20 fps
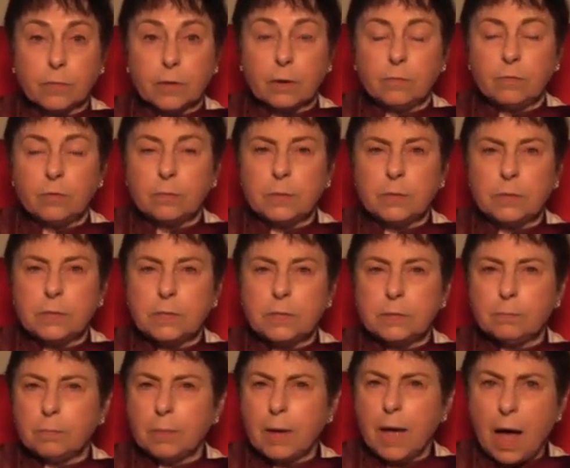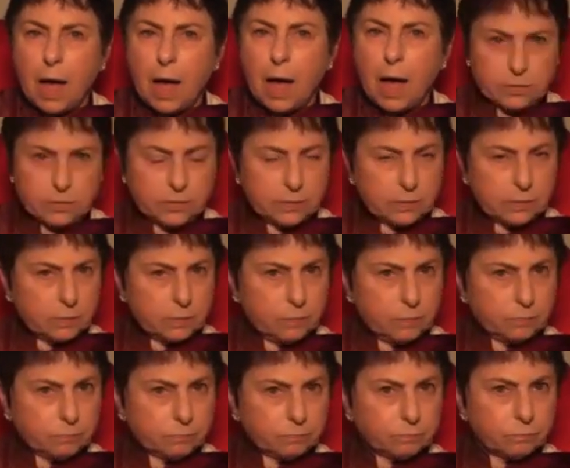from the deep past.
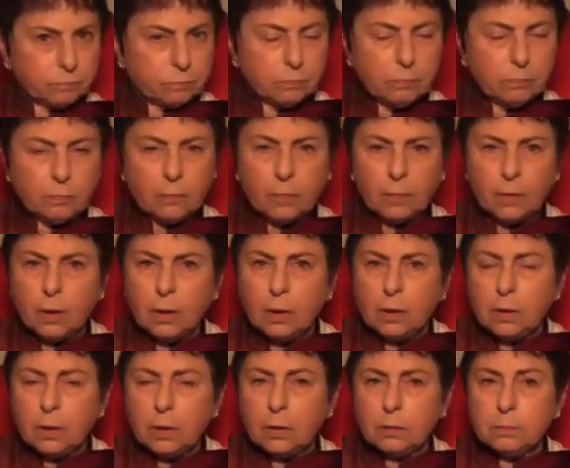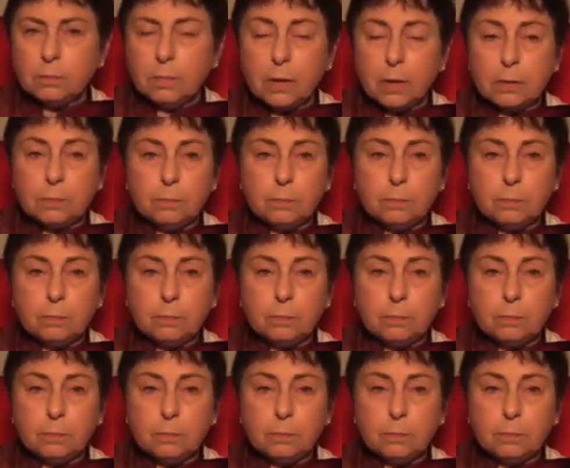It might